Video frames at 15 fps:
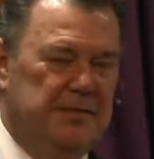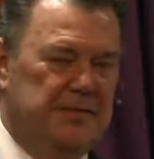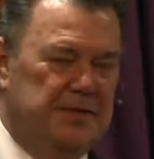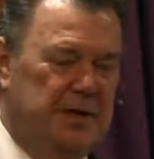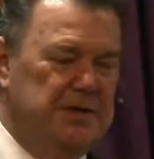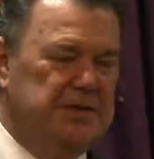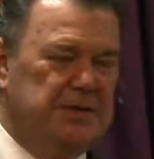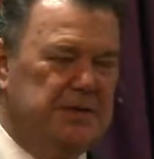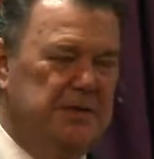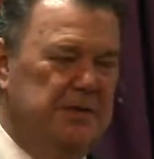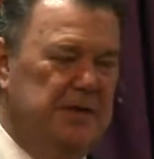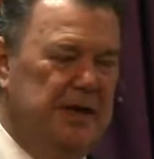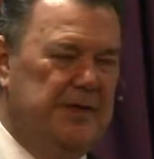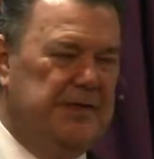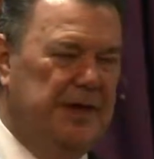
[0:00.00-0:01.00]
1
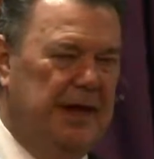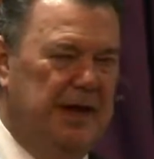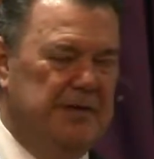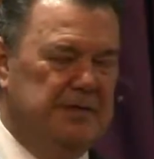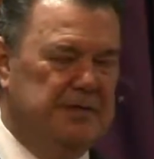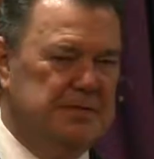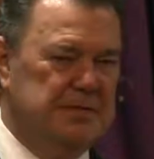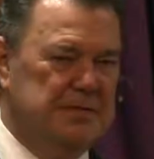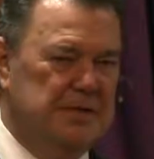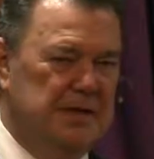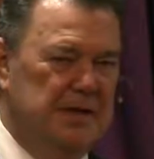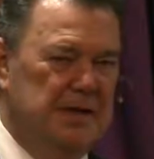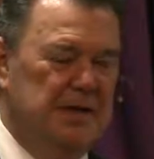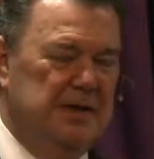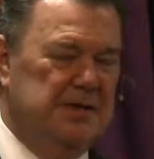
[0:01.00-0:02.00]
Corinthians
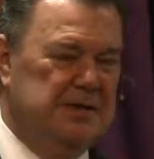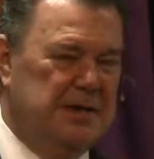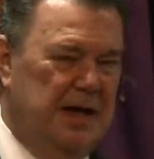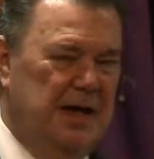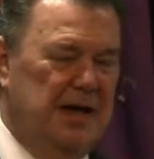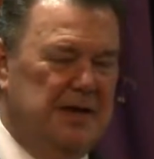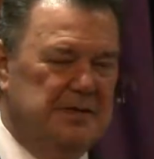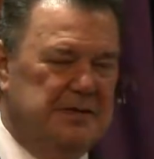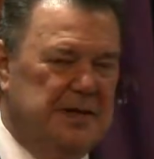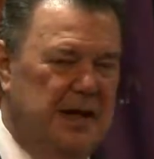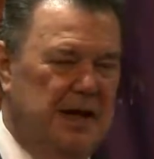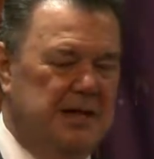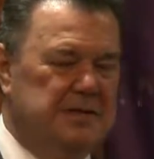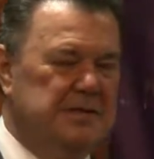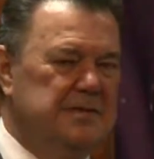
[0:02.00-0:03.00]
tells
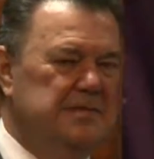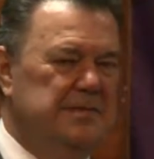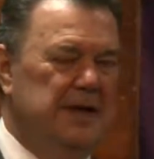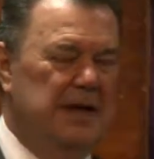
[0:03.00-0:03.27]
us